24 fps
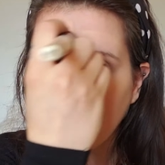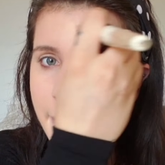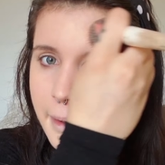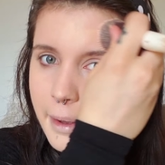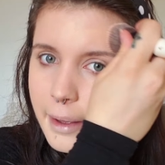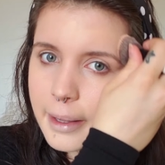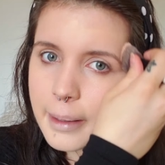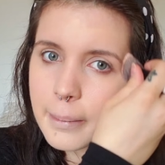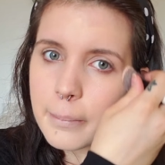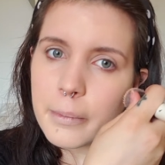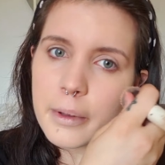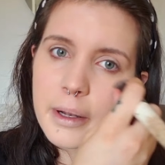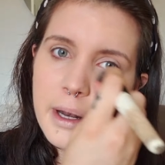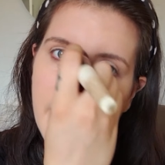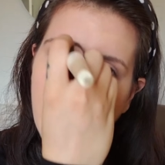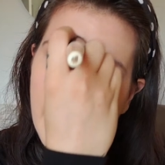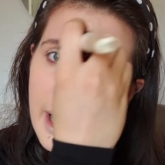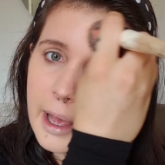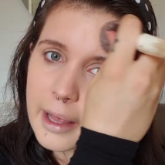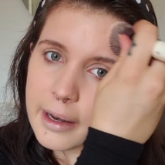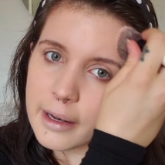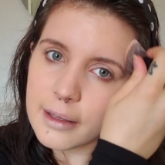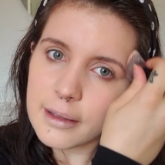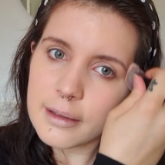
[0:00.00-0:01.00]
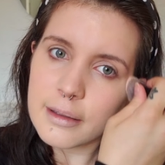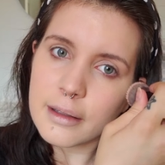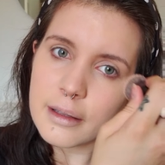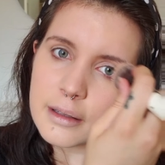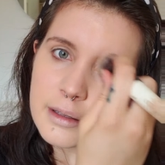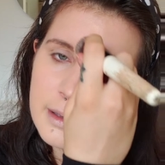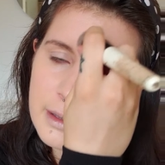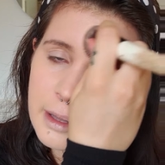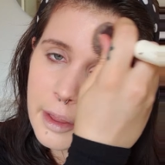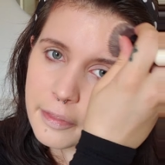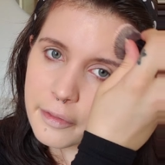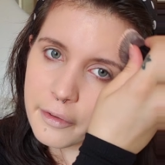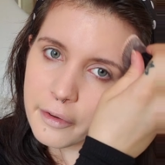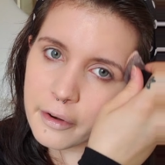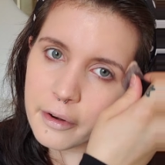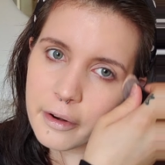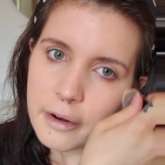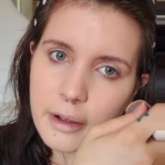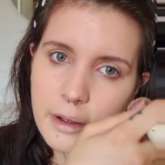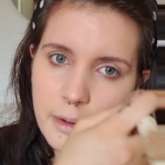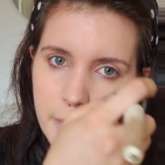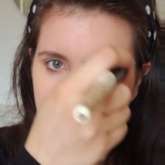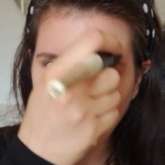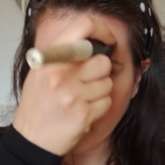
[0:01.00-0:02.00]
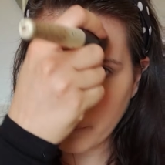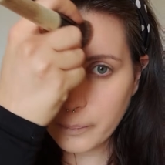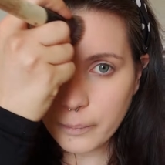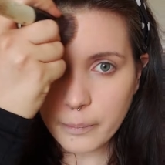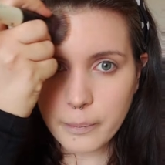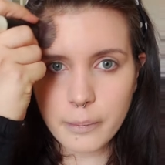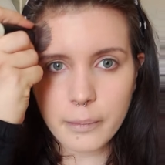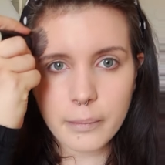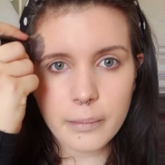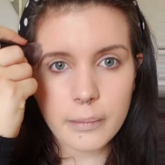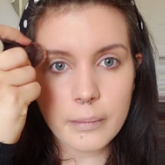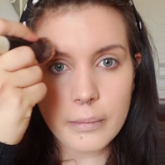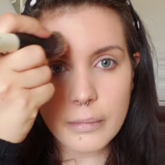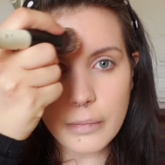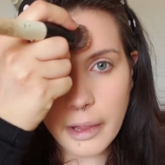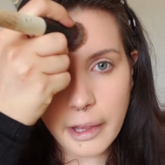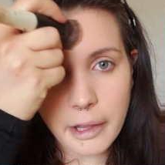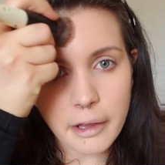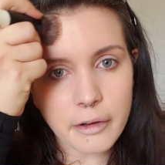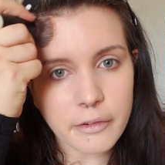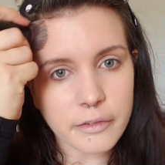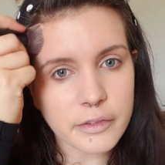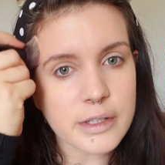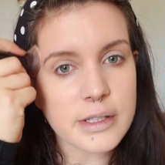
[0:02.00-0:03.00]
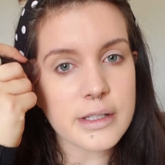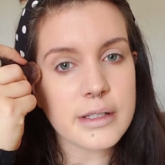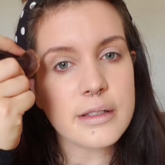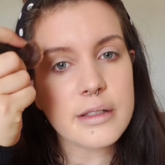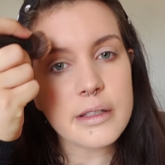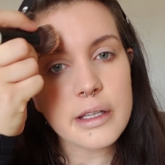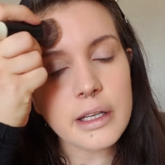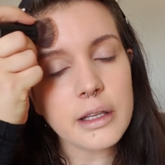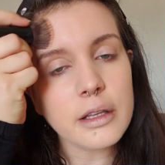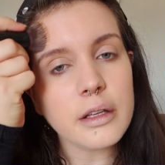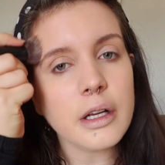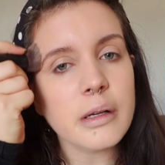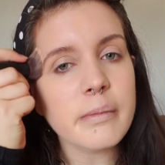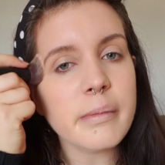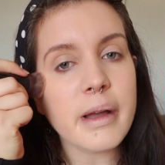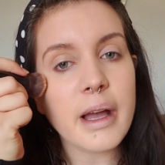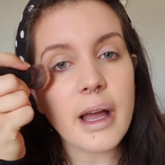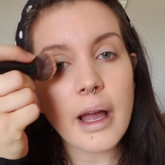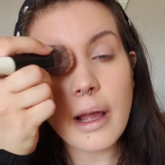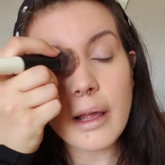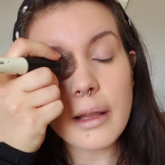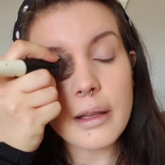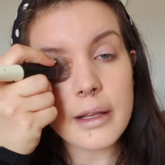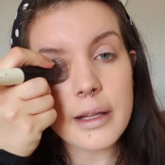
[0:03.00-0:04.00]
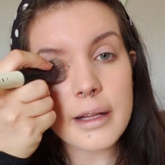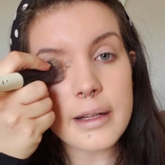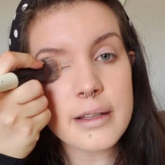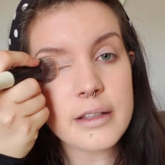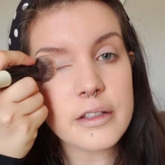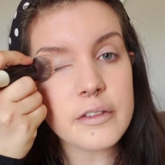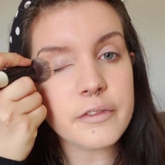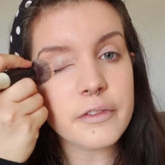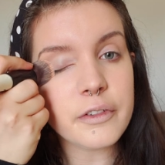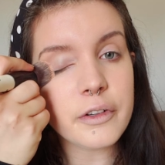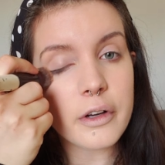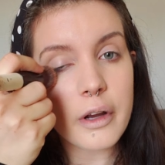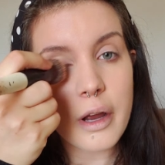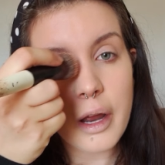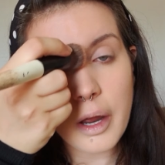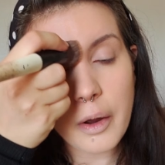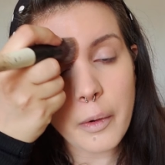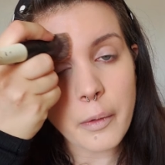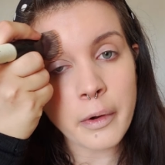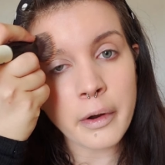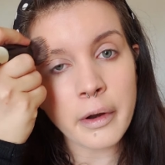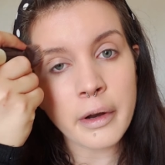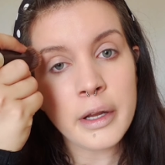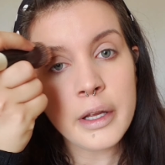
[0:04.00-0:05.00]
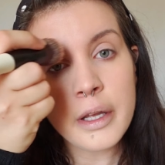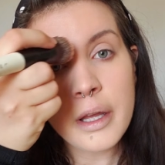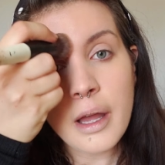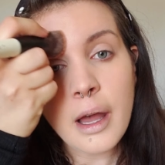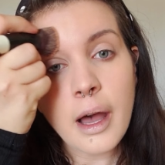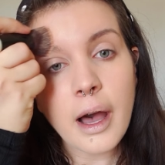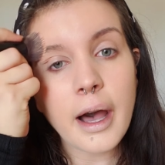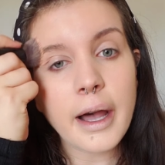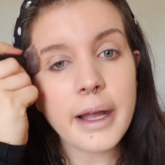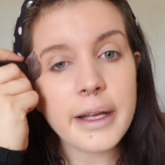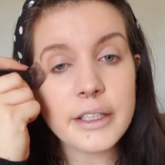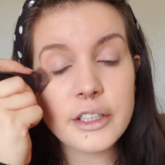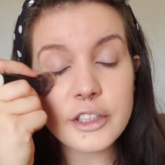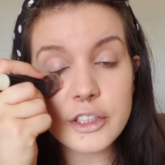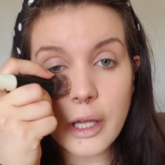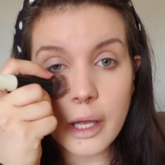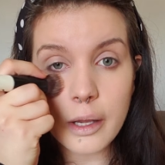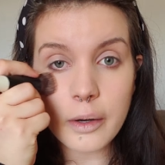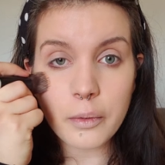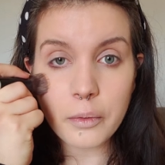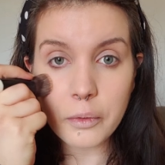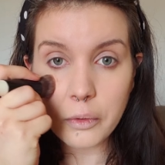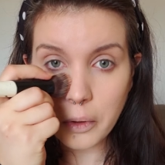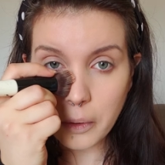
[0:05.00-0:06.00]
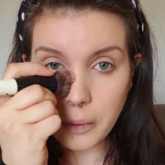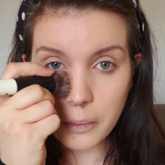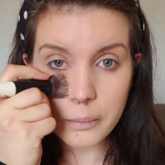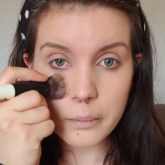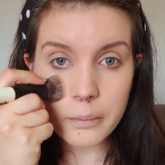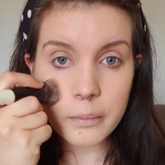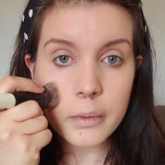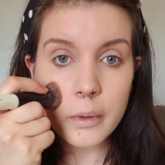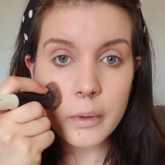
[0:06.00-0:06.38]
I am going to add another layer of concealer in my eyelids for our eyeshadow though.